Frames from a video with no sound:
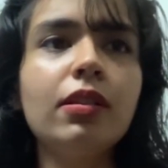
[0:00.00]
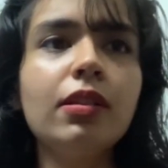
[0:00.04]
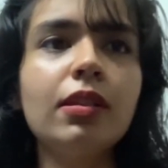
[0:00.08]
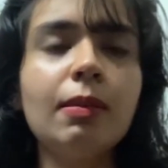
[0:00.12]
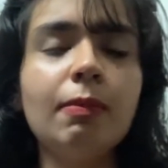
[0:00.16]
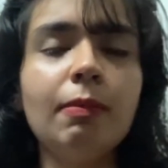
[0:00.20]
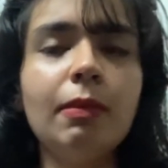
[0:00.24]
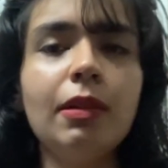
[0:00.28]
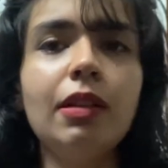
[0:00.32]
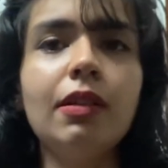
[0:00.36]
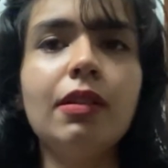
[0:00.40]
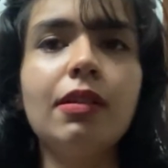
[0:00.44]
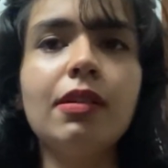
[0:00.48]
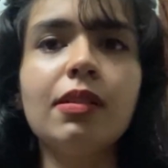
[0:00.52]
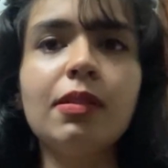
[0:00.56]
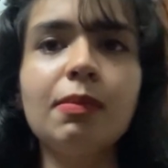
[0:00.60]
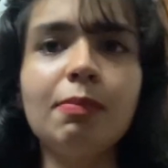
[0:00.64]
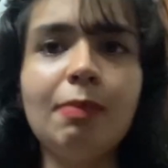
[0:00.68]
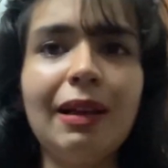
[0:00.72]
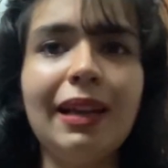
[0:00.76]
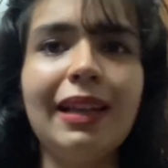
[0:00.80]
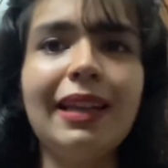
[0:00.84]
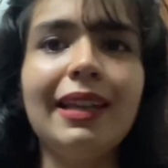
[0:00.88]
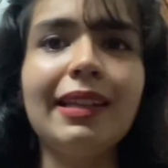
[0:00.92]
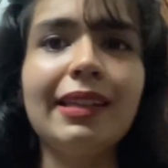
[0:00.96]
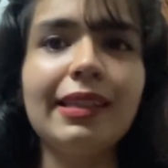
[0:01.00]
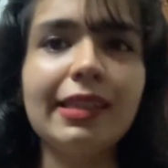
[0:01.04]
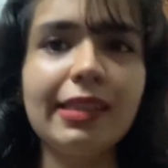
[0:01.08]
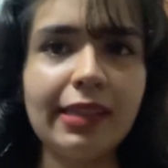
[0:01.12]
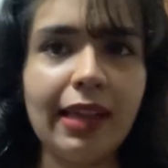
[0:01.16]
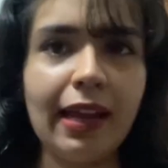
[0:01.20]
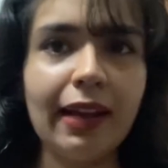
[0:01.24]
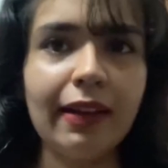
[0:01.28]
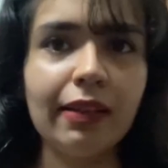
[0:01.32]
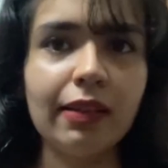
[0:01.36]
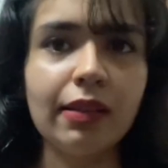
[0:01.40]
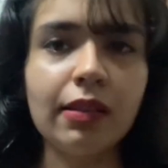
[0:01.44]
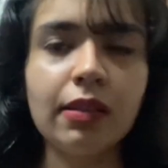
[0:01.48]
similar smelling
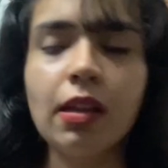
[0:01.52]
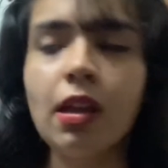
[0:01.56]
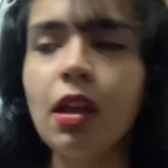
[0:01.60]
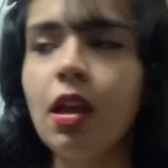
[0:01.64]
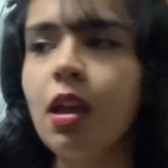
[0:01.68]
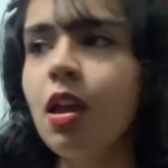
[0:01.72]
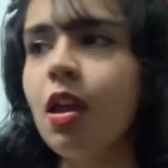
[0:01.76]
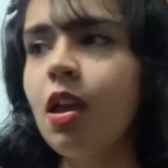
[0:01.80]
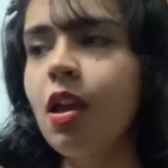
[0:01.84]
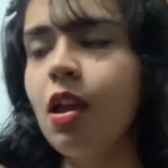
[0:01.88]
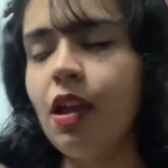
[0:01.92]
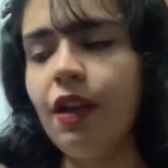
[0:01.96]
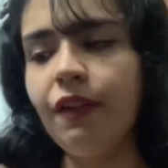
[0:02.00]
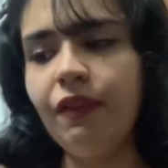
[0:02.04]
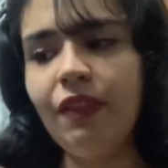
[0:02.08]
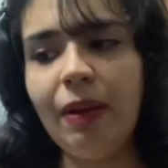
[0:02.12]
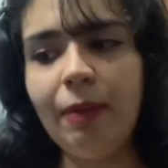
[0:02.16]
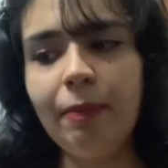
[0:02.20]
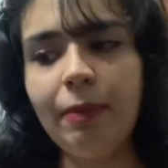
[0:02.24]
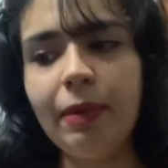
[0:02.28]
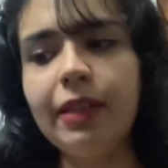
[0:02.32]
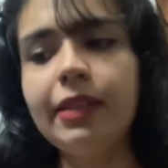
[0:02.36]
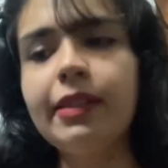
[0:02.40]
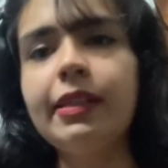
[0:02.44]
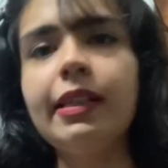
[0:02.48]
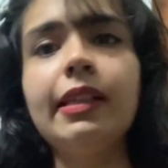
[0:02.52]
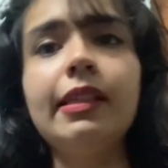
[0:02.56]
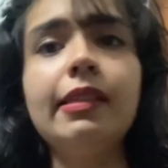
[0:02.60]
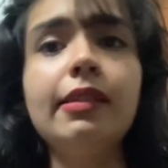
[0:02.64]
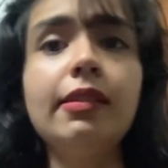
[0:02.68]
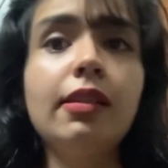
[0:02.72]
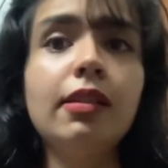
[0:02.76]
scents, if that makes sense.